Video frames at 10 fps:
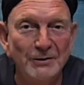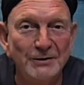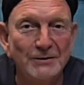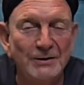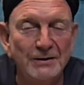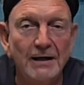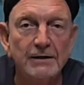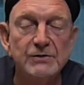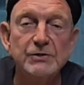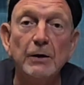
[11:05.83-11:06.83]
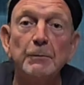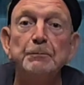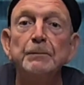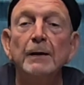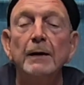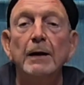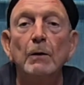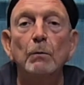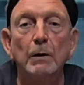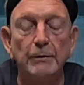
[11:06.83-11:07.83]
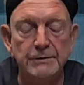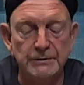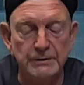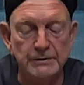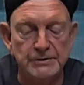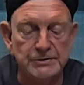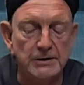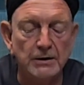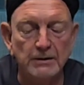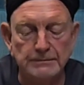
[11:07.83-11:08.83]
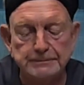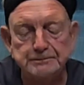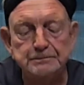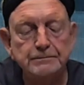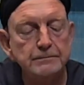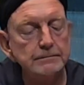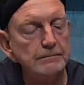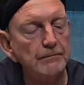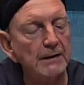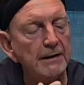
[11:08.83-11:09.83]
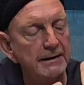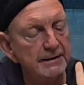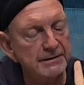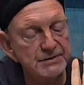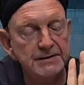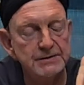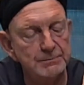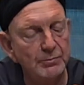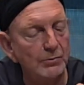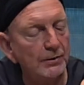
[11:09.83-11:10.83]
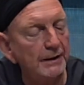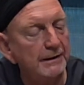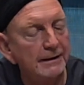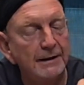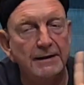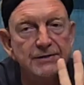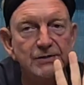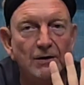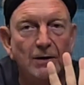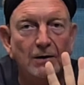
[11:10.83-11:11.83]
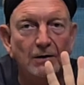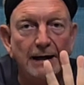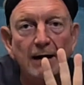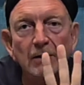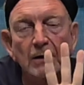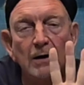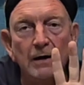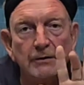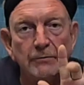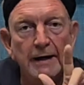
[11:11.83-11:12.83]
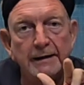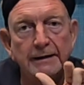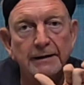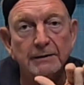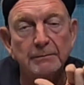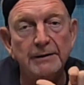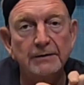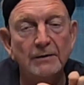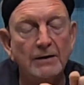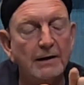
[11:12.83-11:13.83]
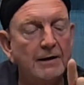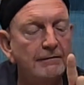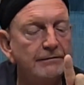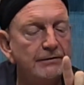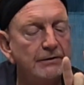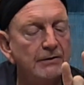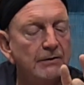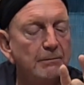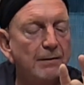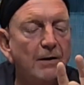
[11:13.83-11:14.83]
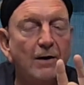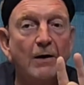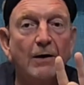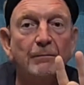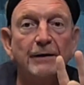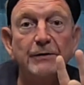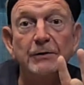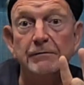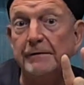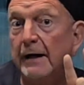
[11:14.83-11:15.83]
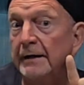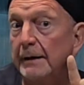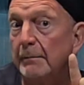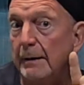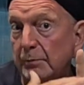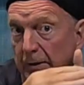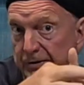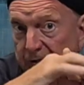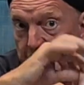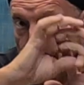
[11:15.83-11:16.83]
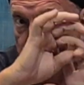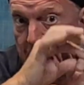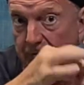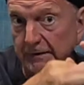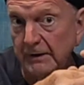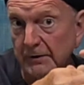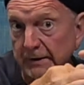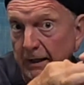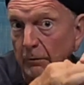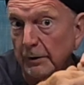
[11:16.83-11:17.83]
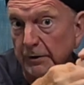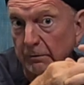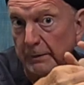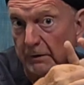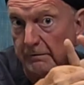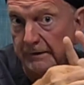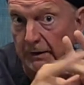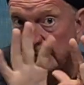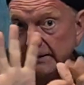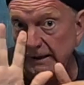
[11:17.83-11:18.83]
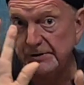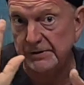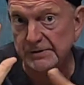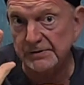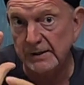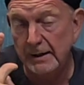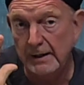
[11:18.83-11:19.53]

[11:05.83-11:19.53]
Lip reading: you are now. So what we do to start is this point is called Lao Gong, right in the middle of your palm. And you can find it by pressing your middle finger down where your middle finger touches